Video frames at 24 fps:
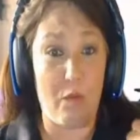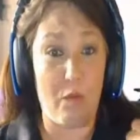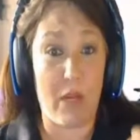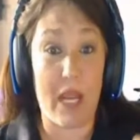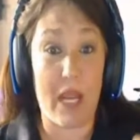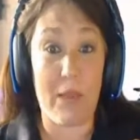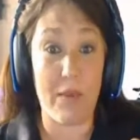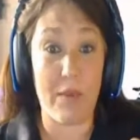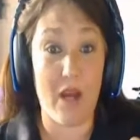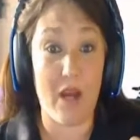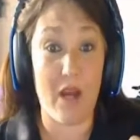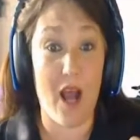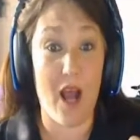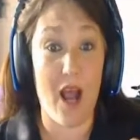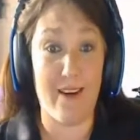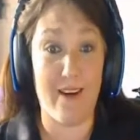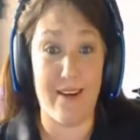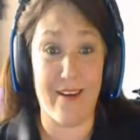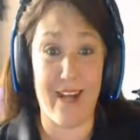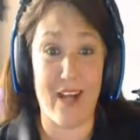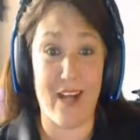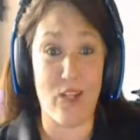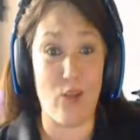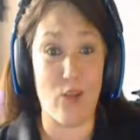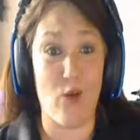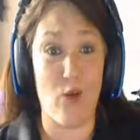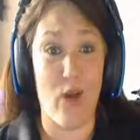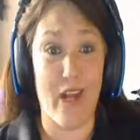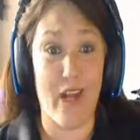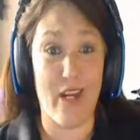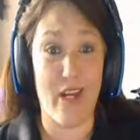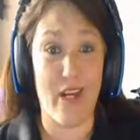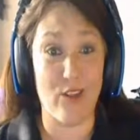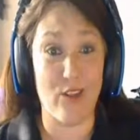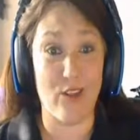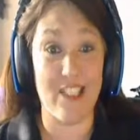be able to hire an actual
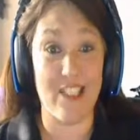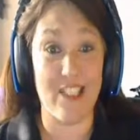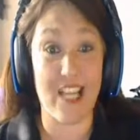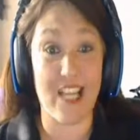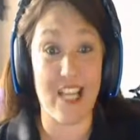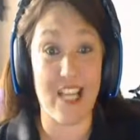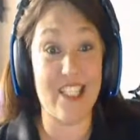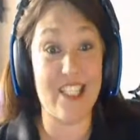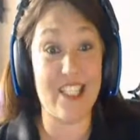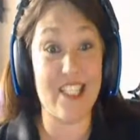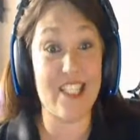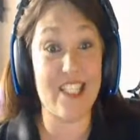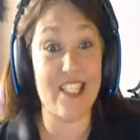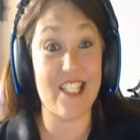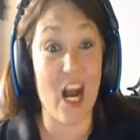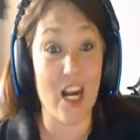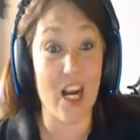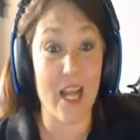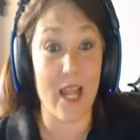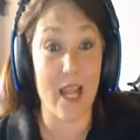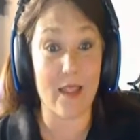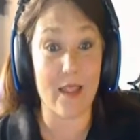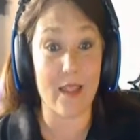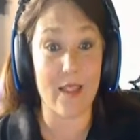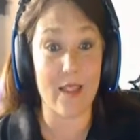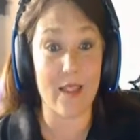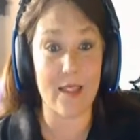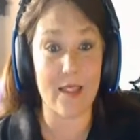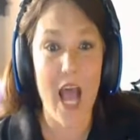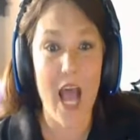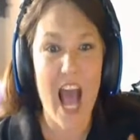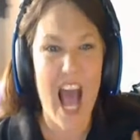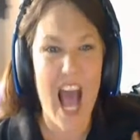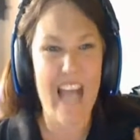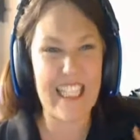editor, because I suck at this.